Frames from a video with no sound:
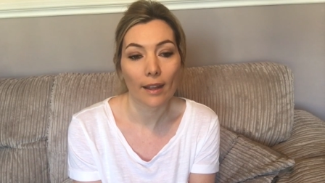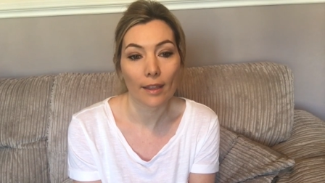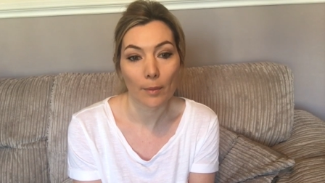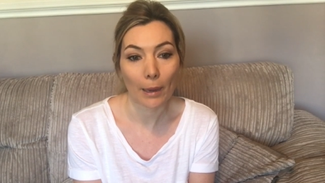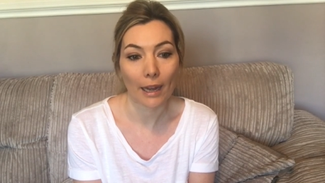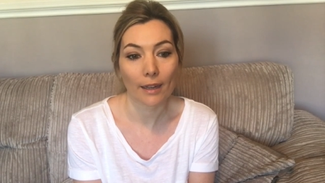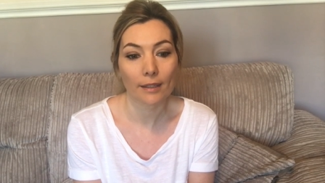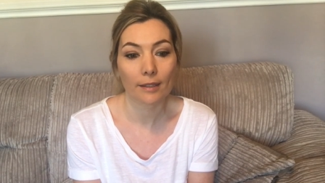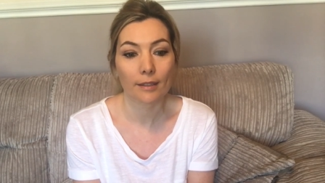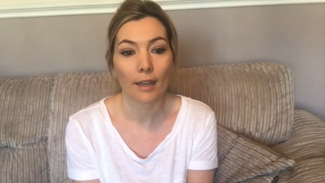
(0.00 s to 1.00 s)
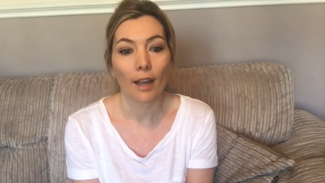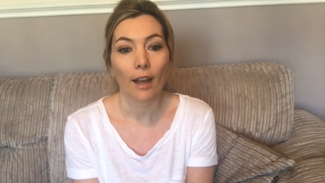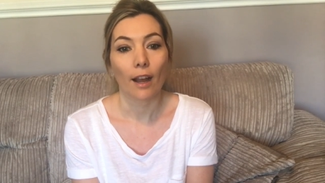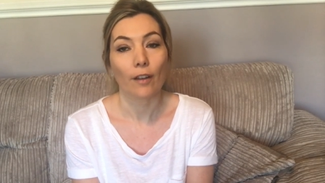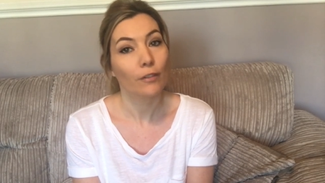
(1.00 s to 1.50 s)
in the past
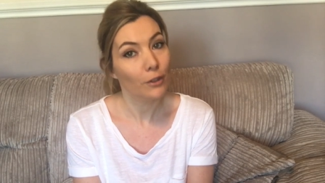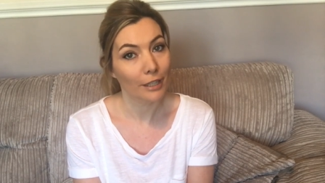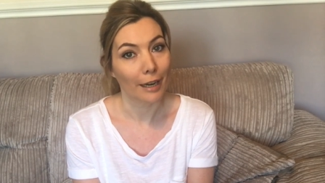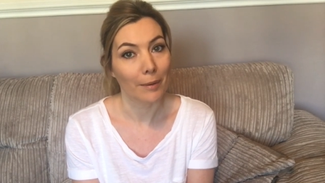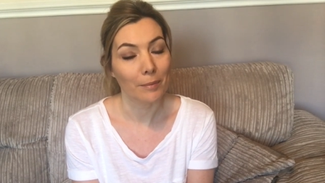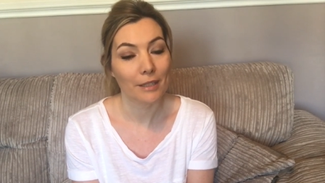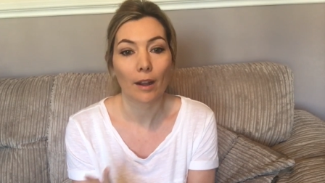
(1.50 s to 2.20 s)
a few times.